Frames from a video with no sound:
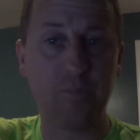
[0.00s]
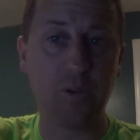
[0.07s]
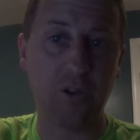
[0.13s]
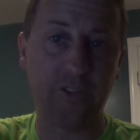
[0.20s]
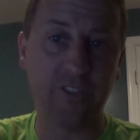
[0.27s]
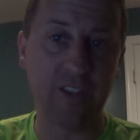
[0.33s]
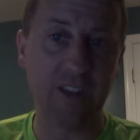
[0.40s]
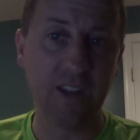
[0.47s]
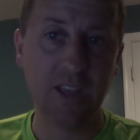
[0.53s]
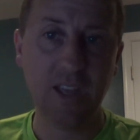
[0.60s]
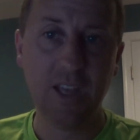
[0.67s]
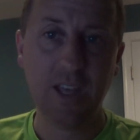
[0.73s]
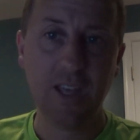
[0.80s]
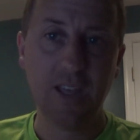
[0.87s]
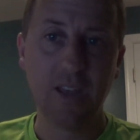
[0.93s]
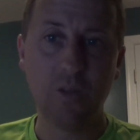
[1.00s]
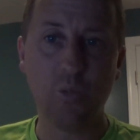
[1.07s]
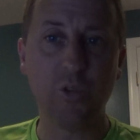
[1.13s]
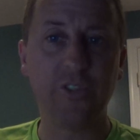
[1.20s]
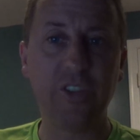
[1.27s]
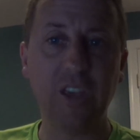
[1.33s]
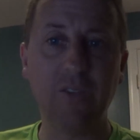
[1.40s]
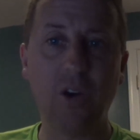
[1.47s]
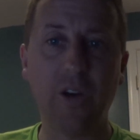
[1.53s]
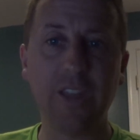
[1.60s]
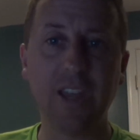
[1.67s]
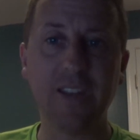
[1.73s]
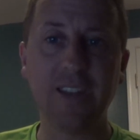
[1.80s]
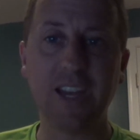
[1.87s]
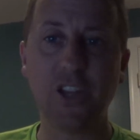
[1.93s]
person receive all
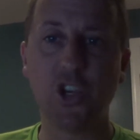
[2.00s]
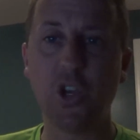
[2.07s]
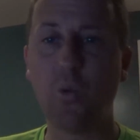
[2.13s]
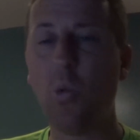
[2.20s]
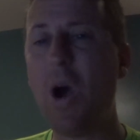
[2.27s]
the attention?